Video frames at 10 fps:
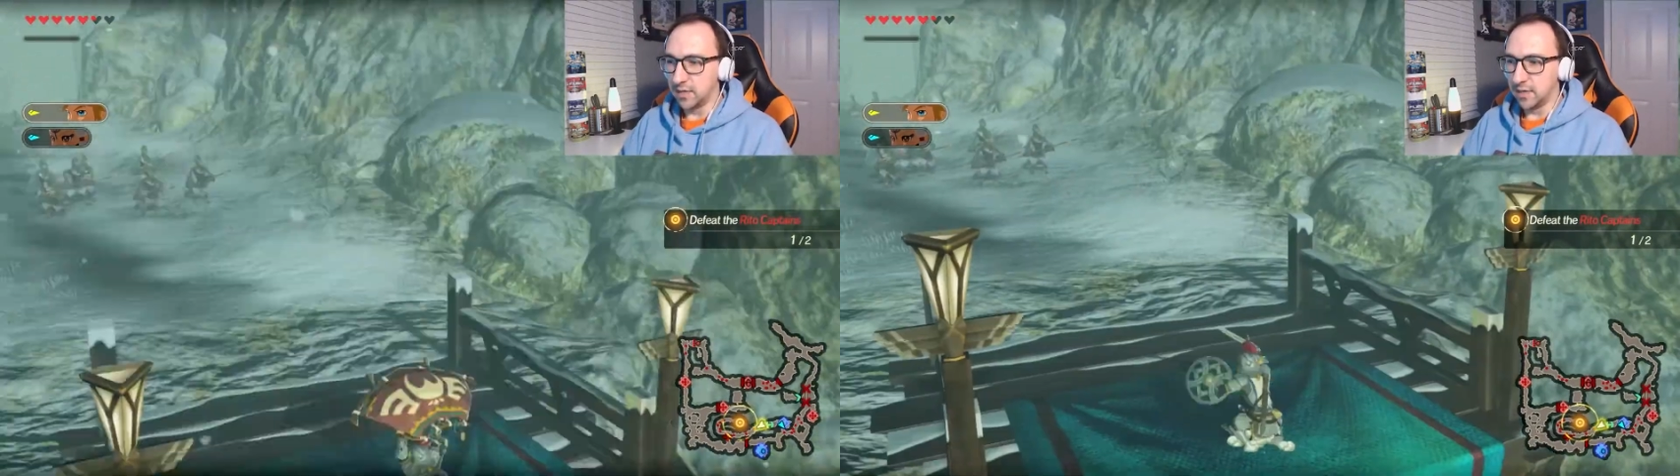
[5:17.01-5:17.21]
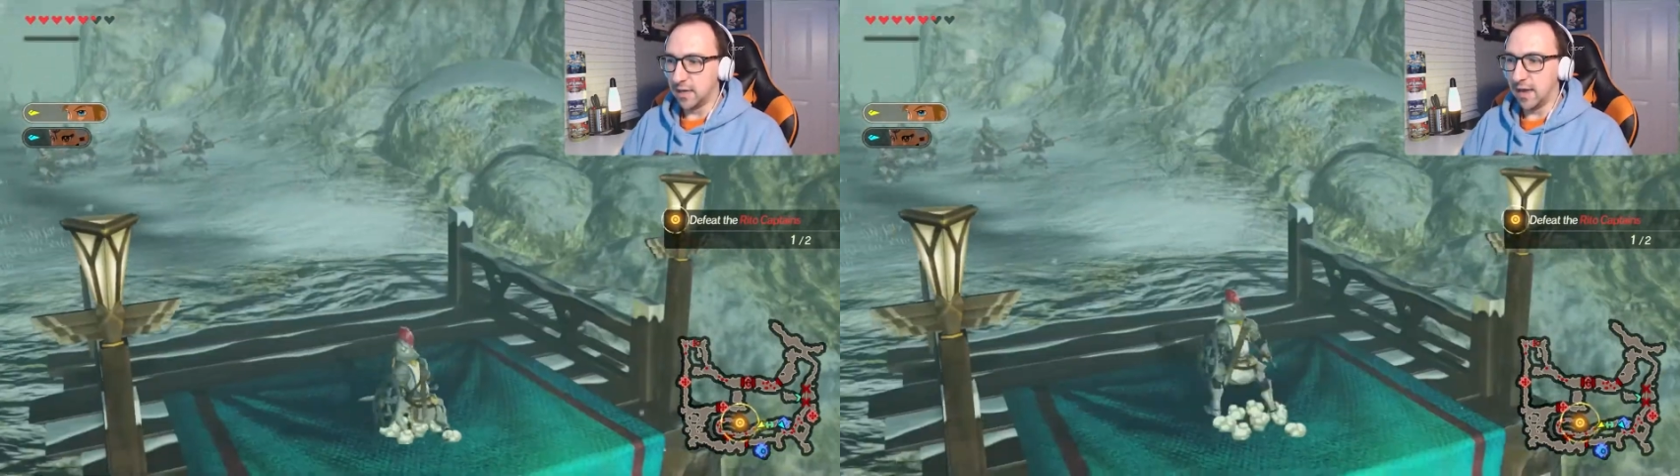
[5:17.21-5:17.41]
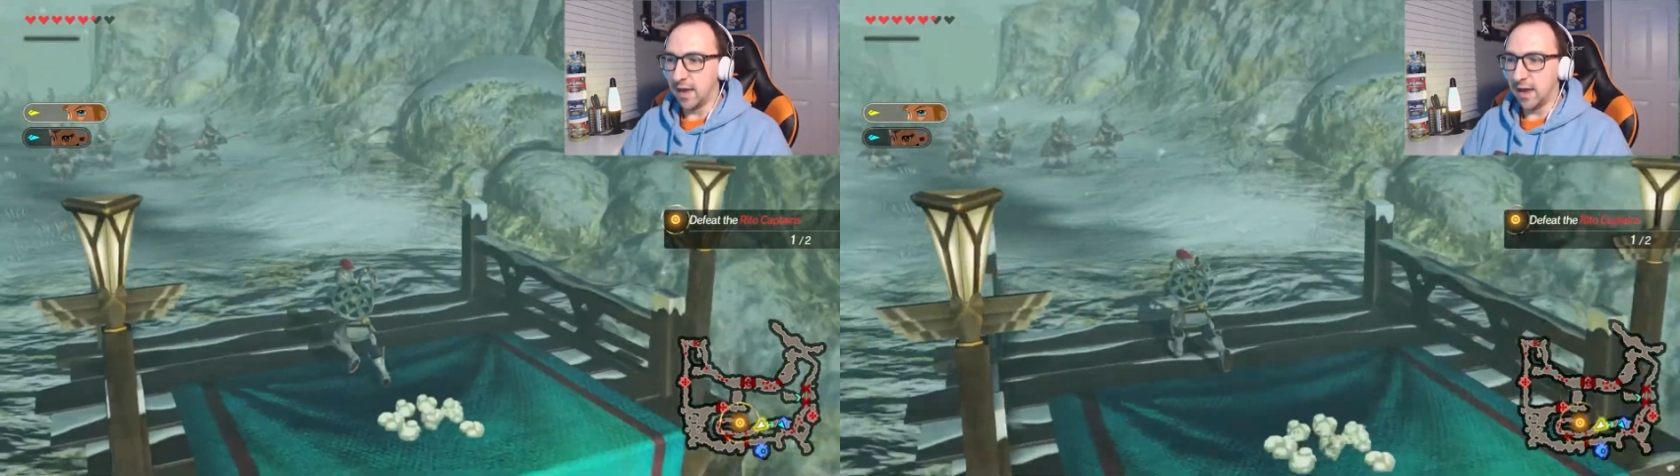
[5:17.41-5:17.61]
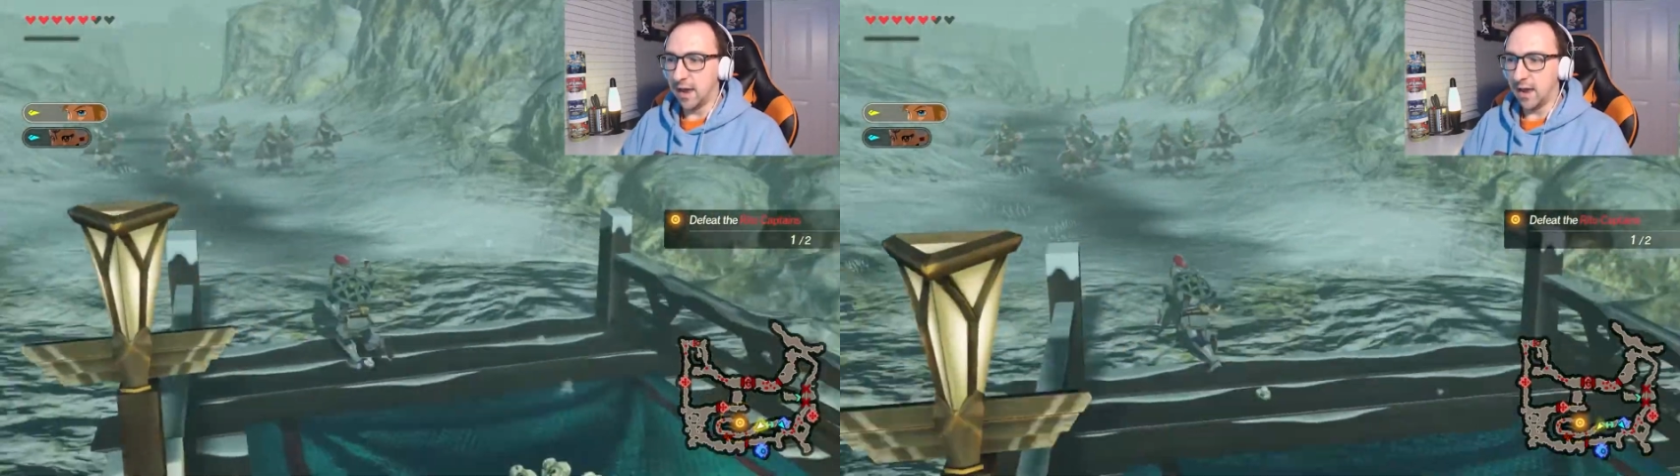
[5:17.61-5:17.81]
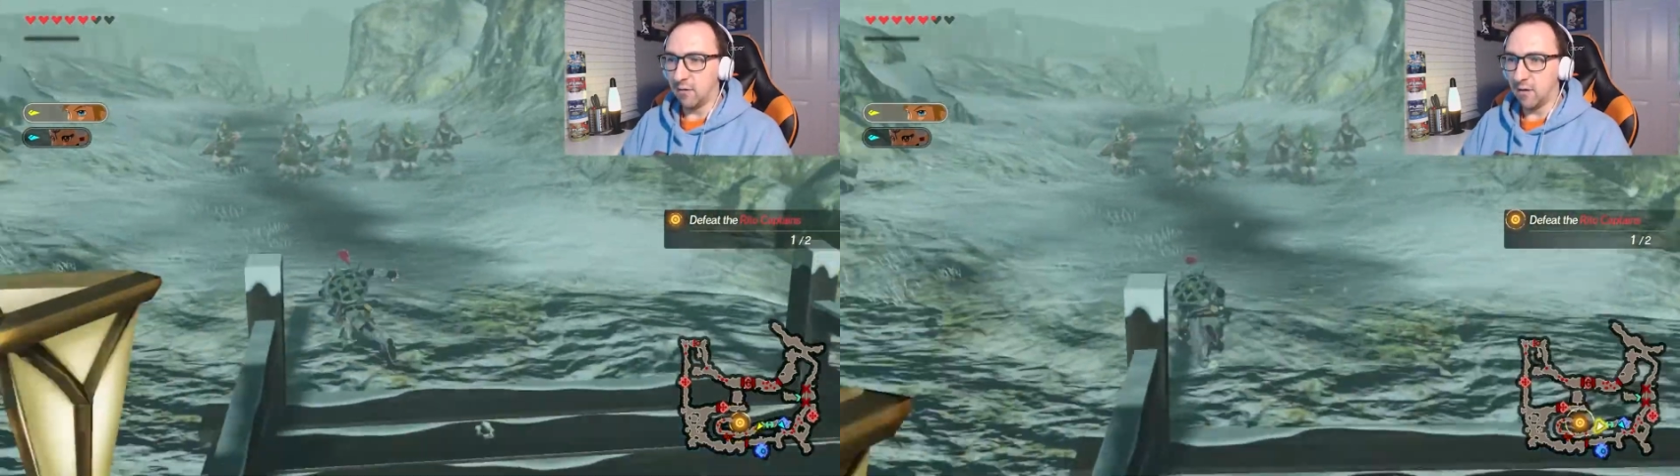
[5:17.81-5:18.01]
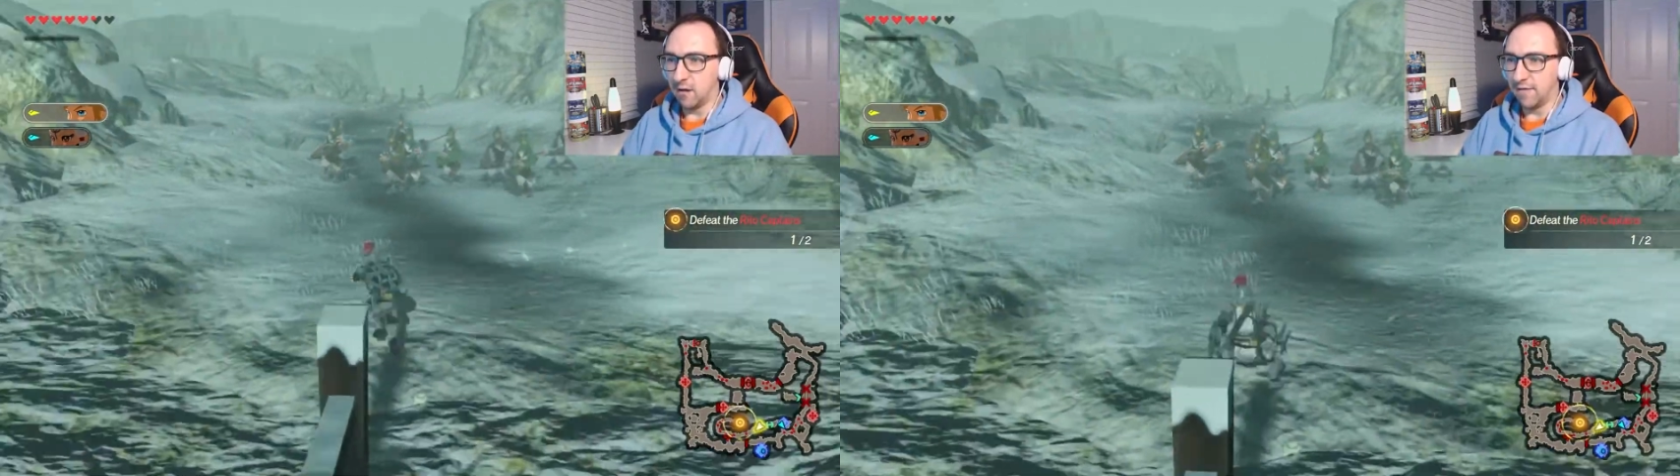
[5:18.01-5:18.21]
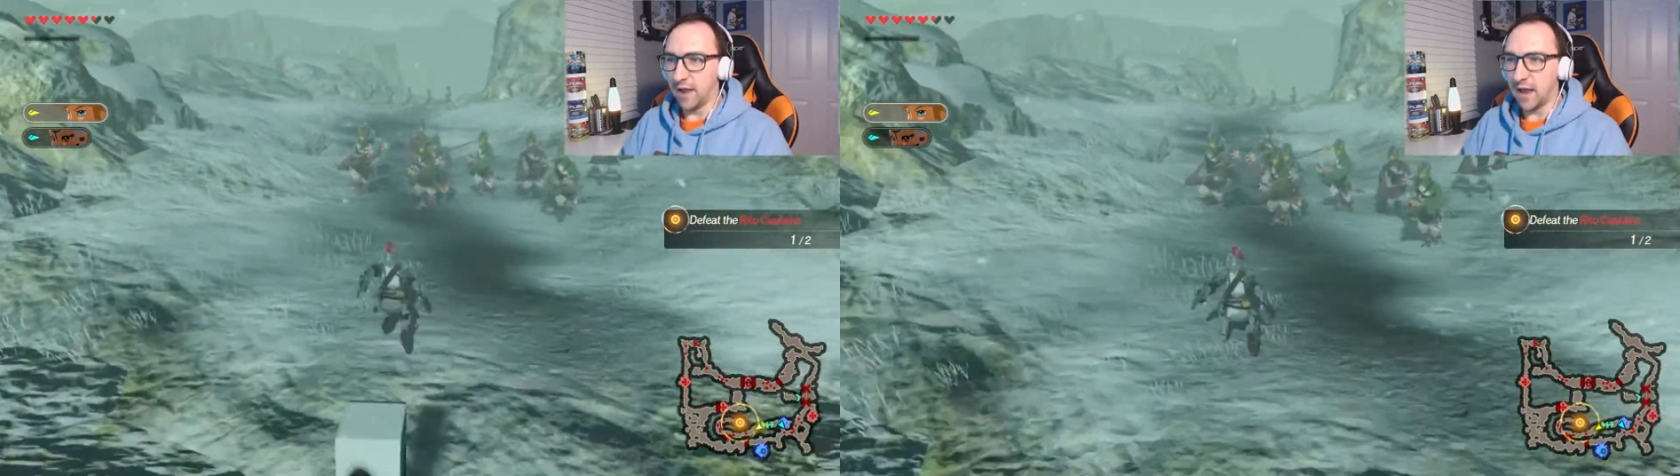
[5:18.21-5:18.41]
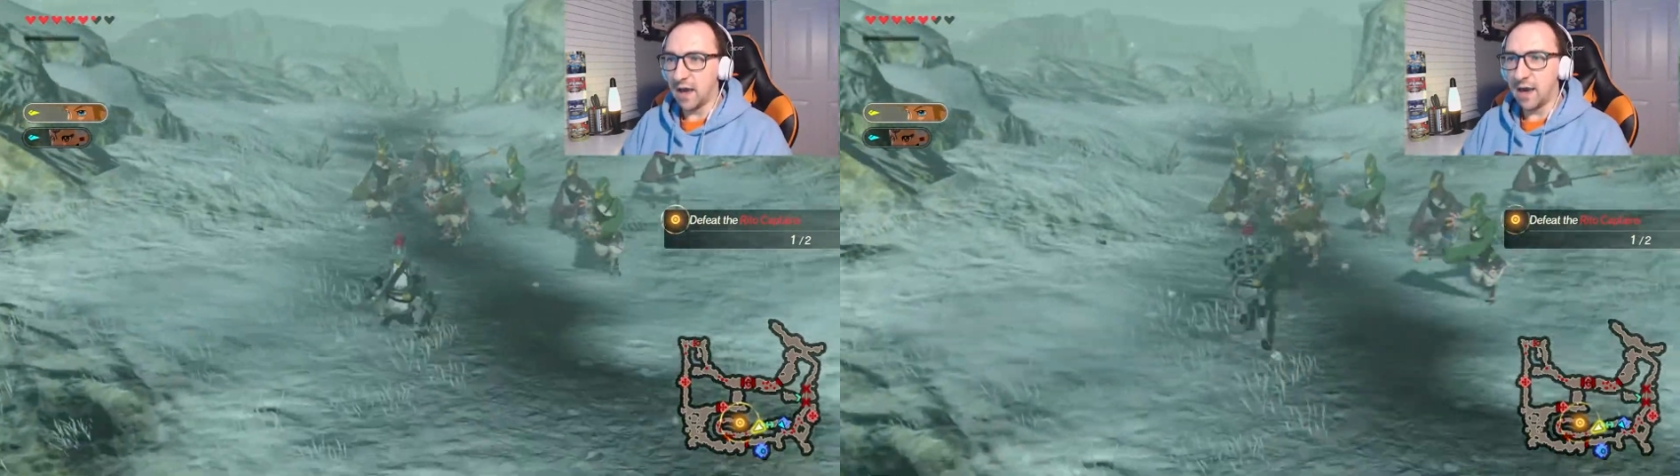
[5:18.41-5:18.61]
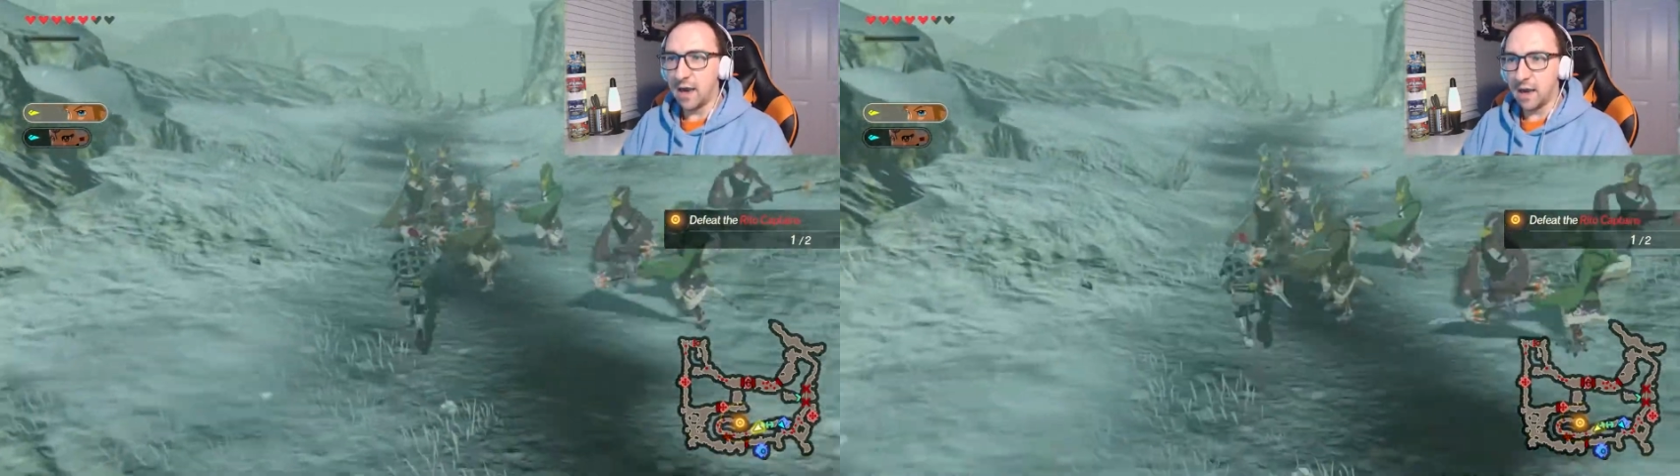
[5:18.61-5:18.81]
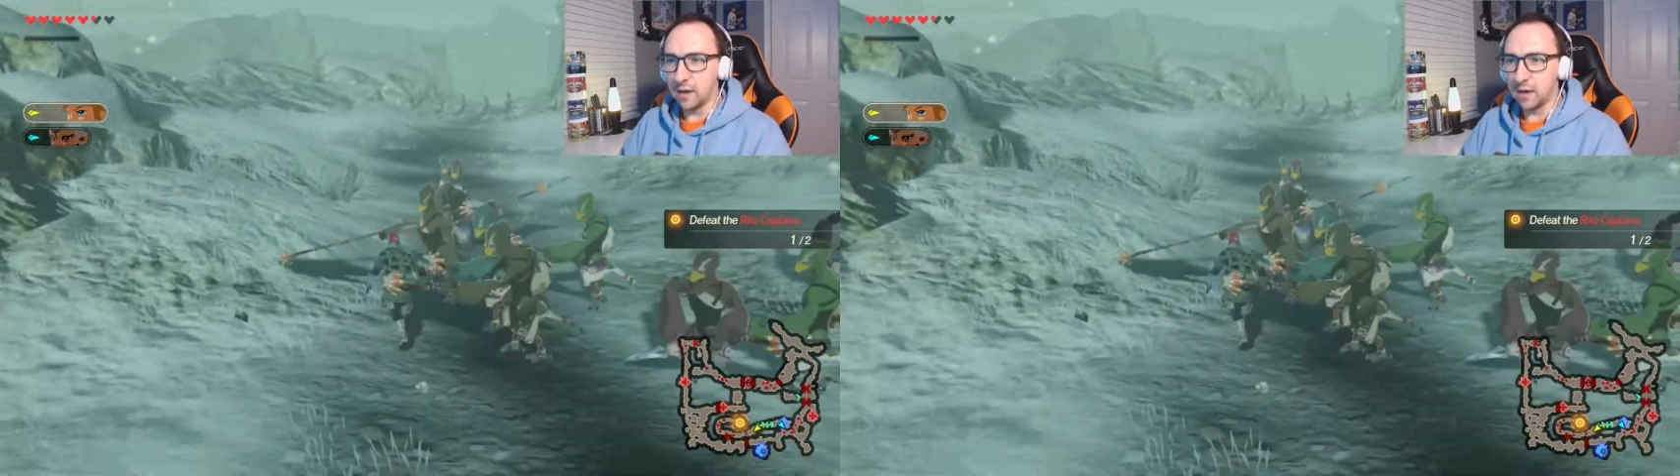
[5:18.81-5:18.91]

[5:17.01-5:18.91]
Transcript: And right over here.